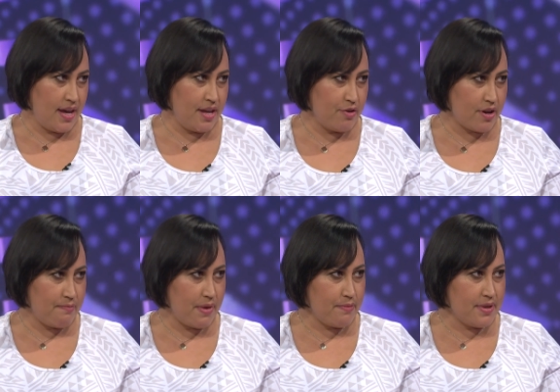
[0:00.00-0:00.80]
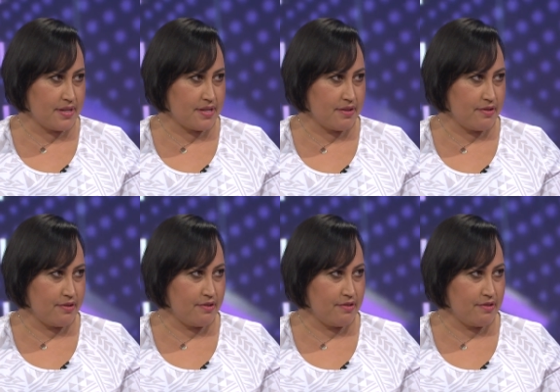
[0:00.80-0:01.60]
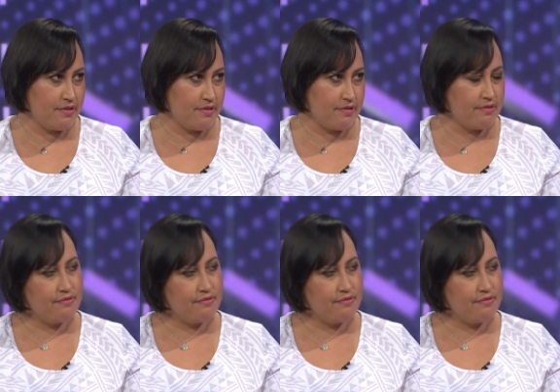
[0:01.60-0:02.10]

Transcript: uh, your commitment to? No,